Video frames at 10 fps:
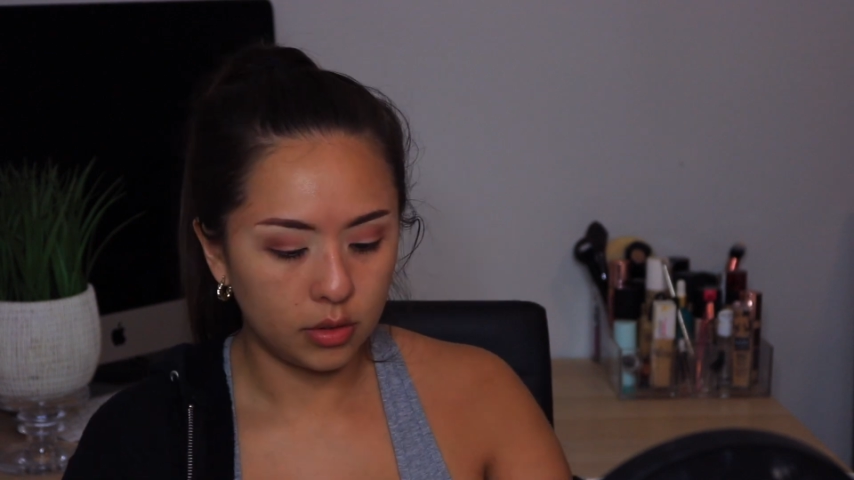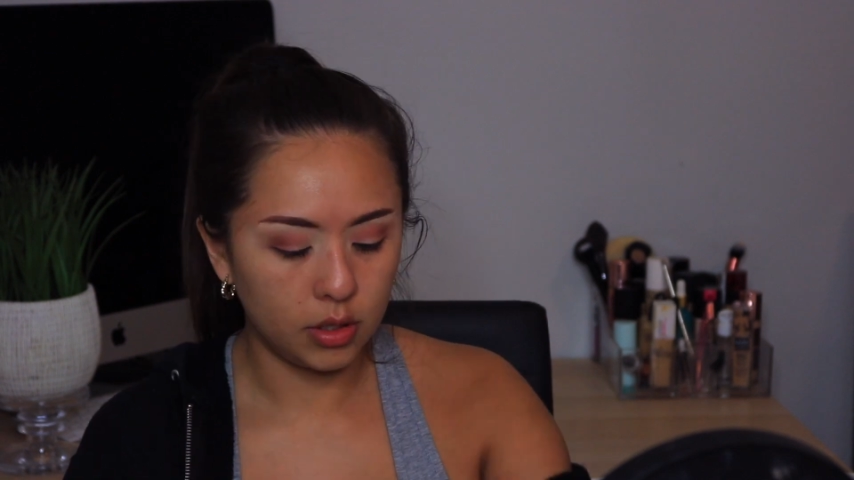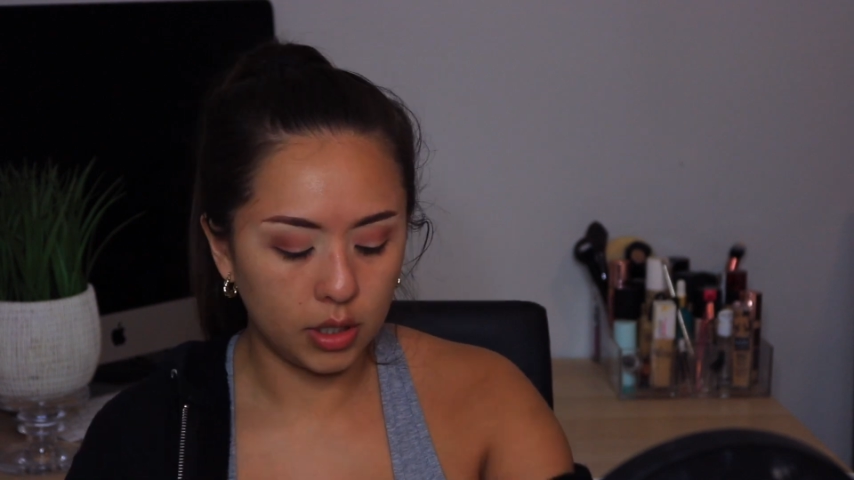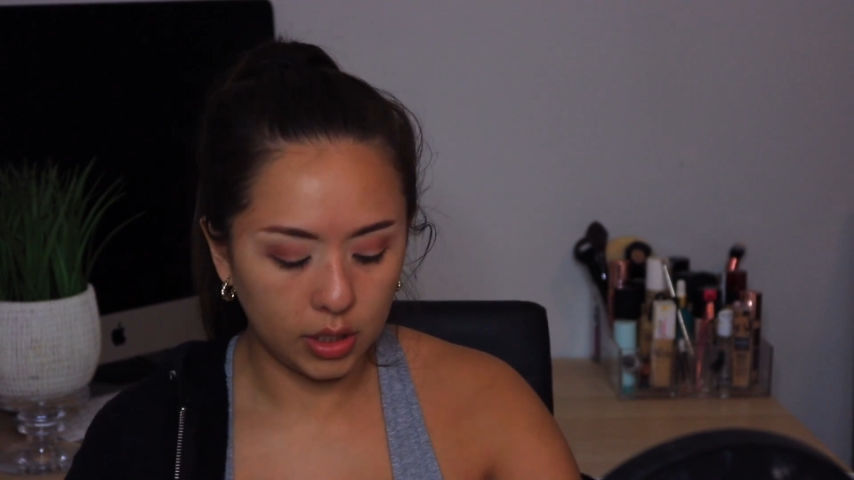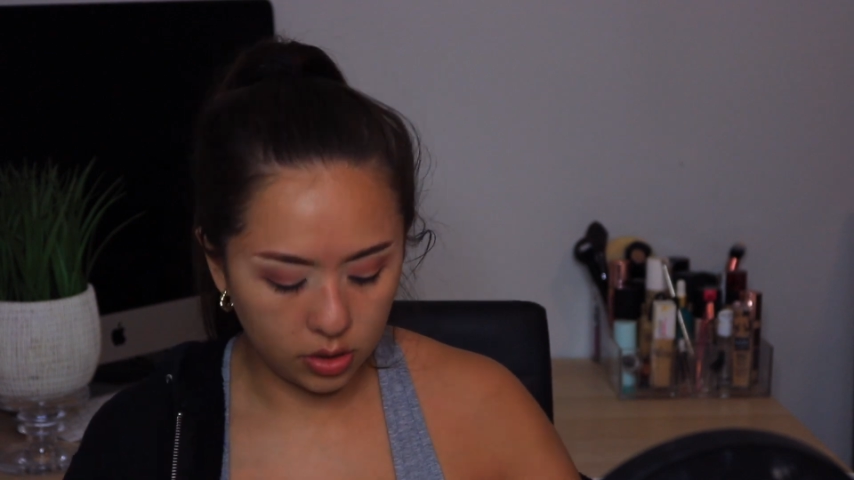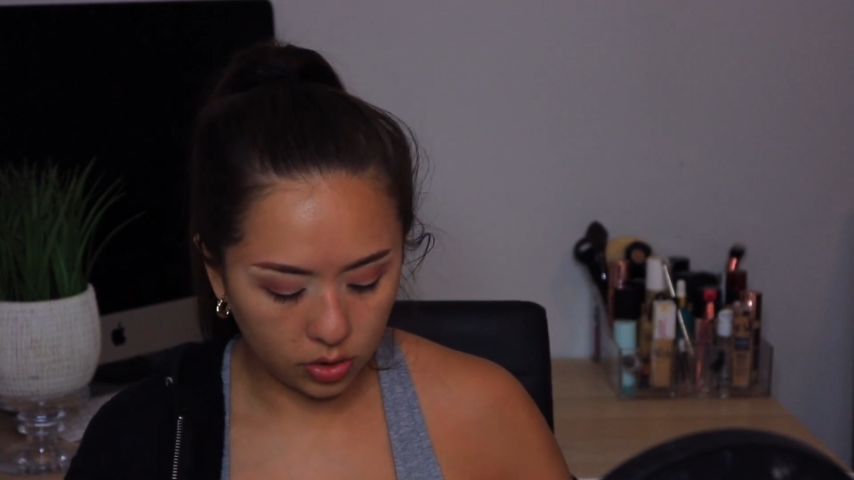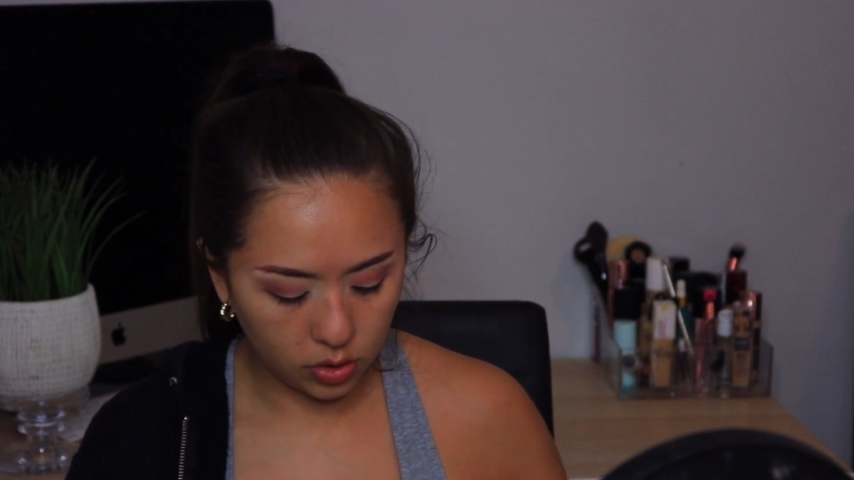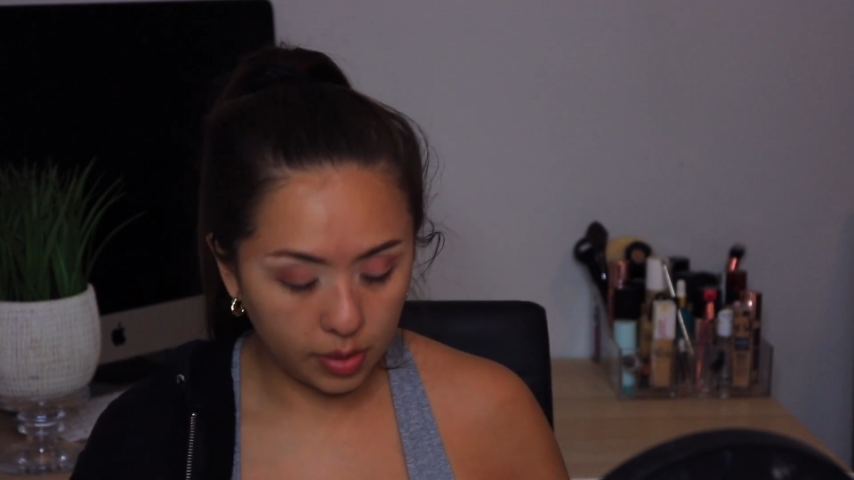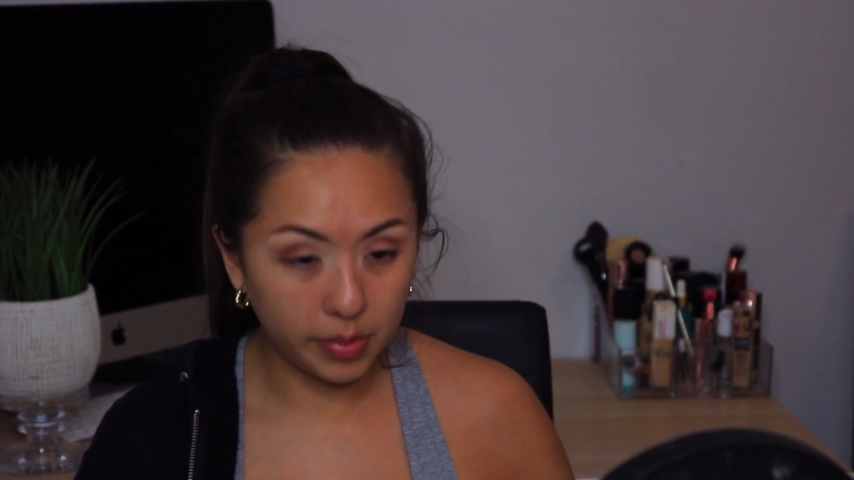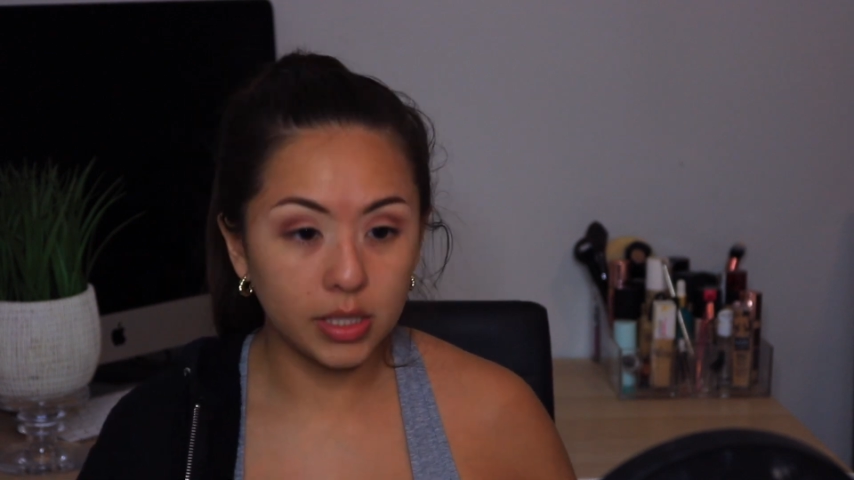Okay, so
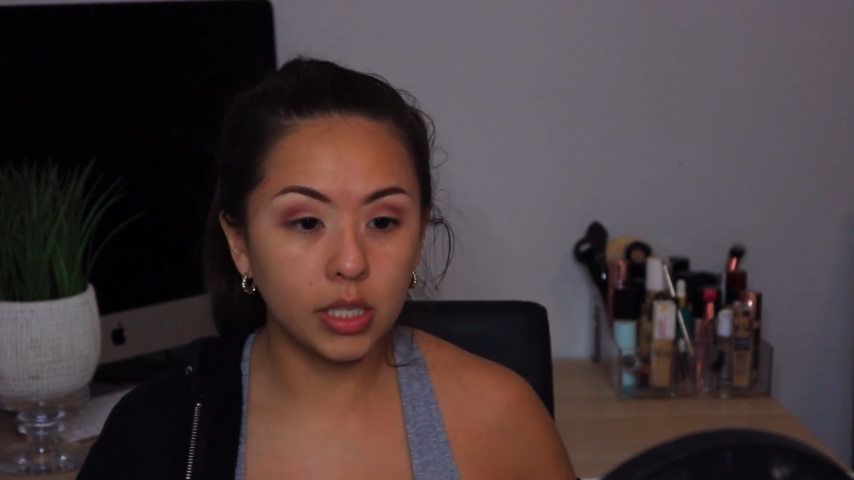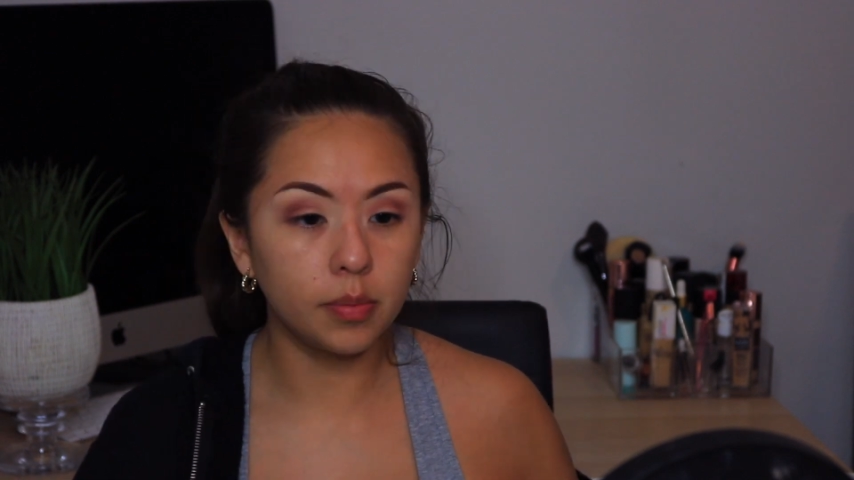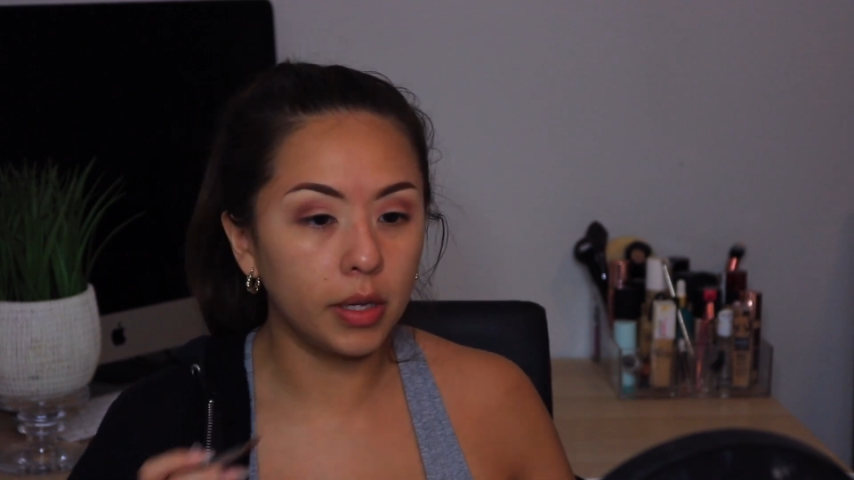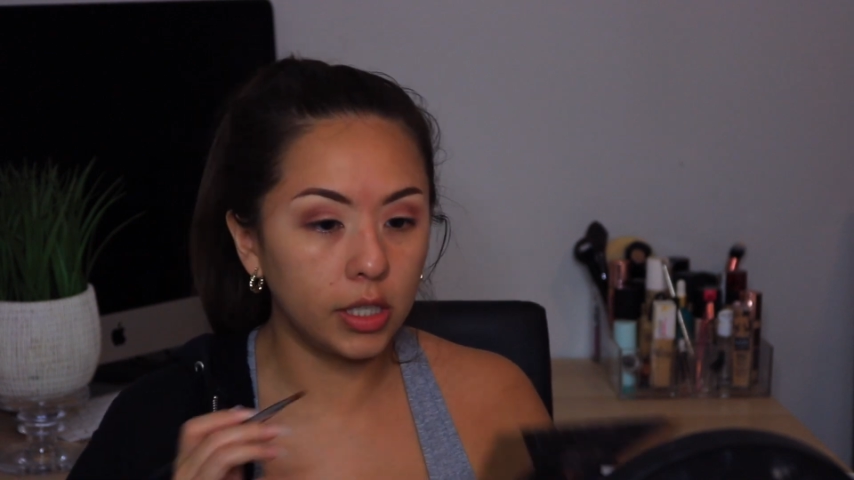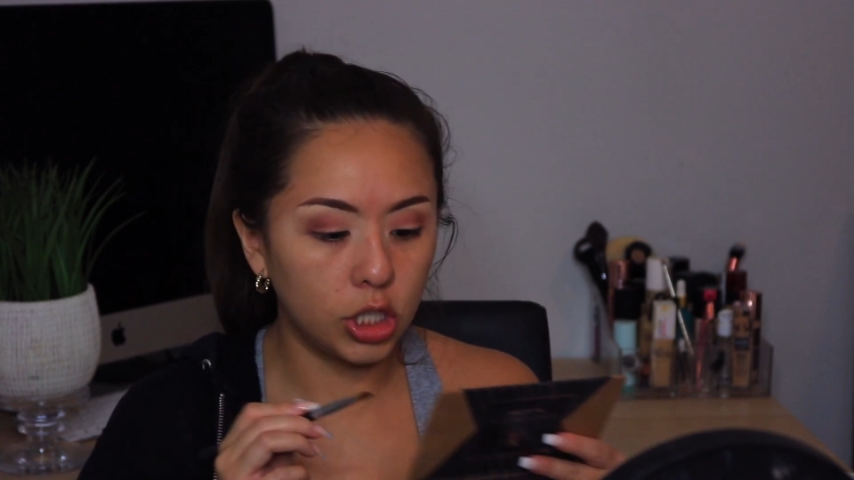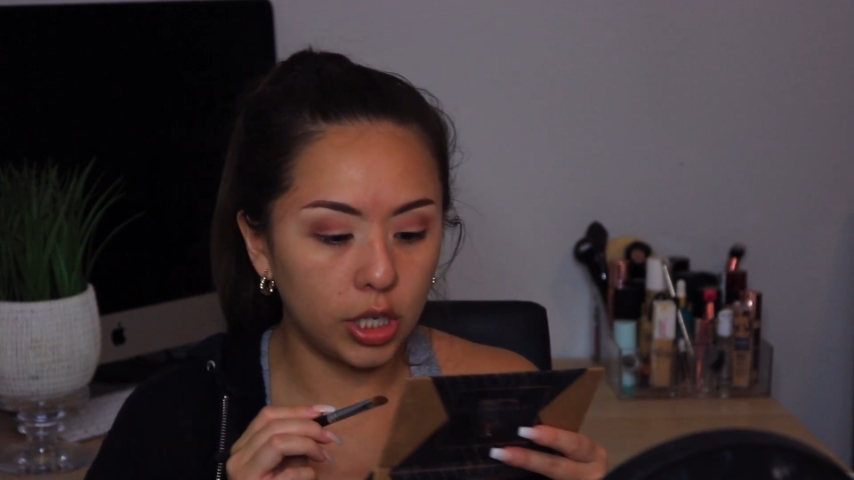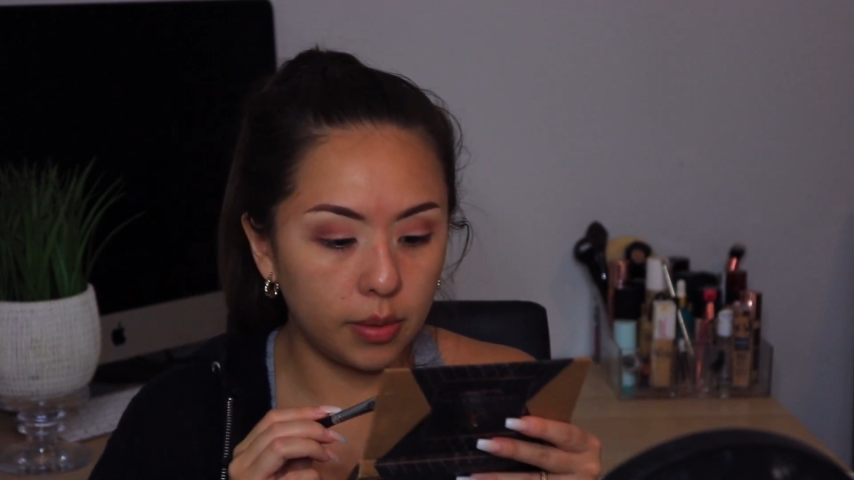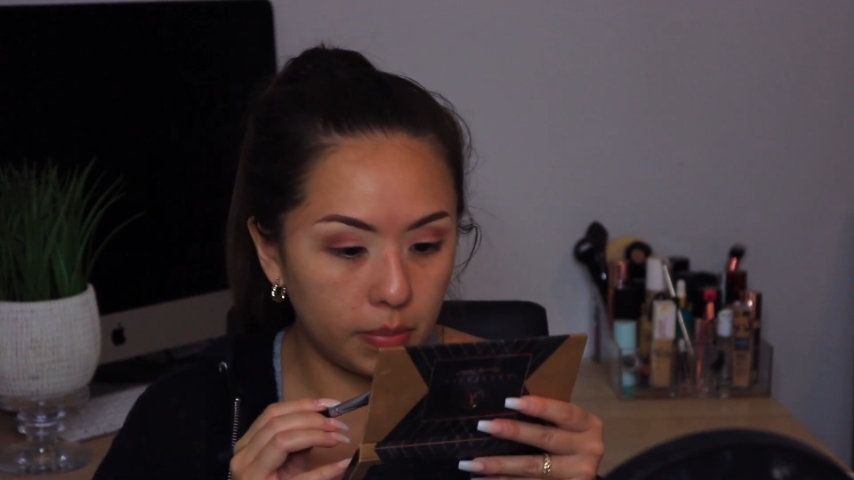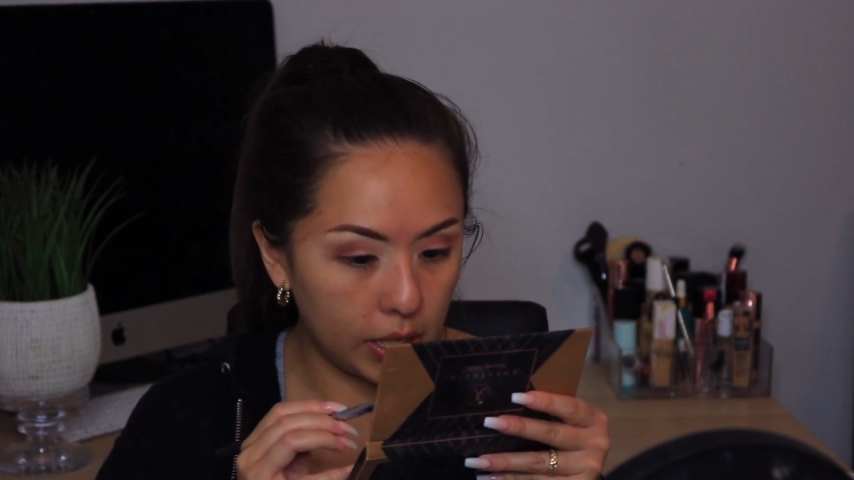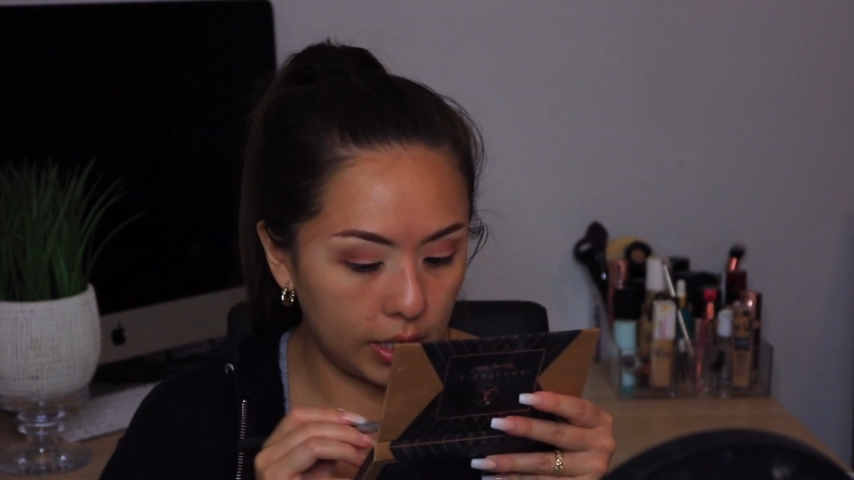I'm gonna take Pink
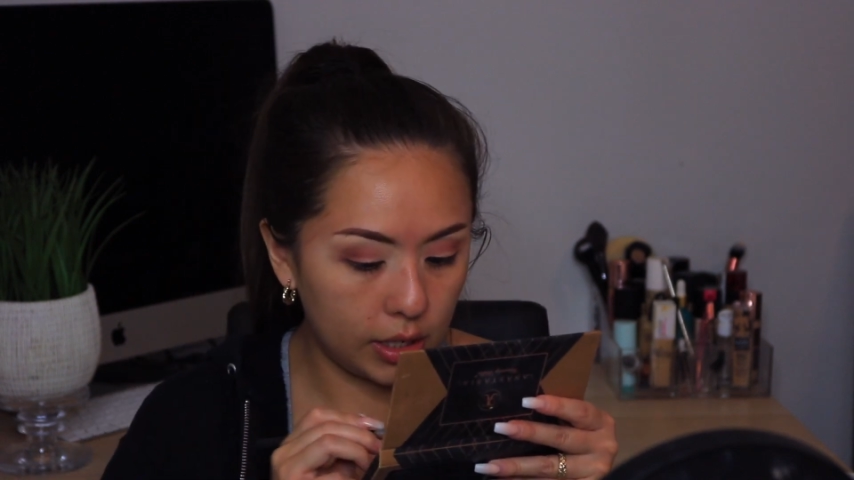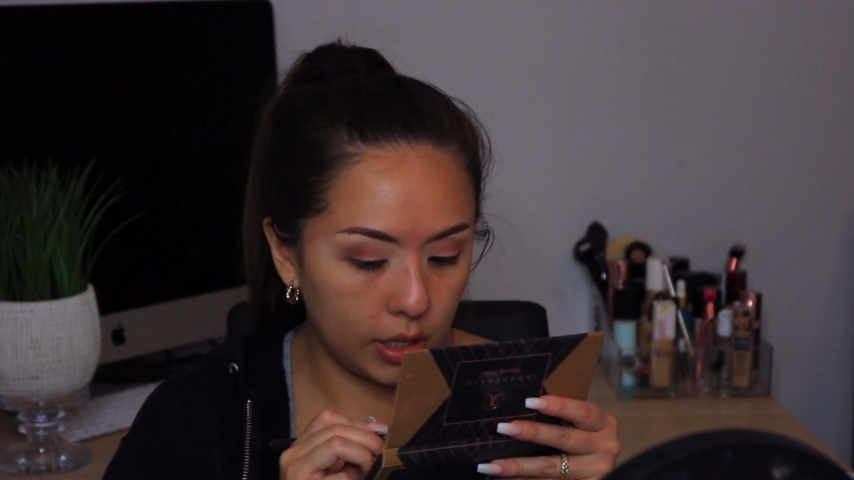Champagne